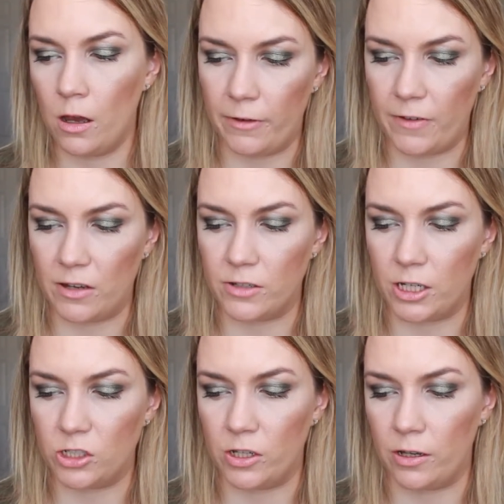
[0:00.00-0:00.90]
a
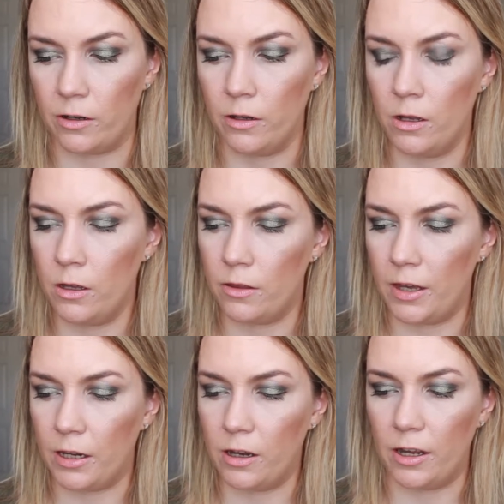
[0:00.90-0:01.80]
foundation
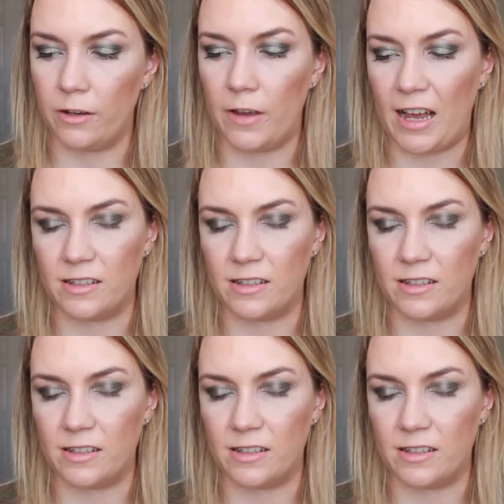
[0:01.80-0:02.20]
that kind of,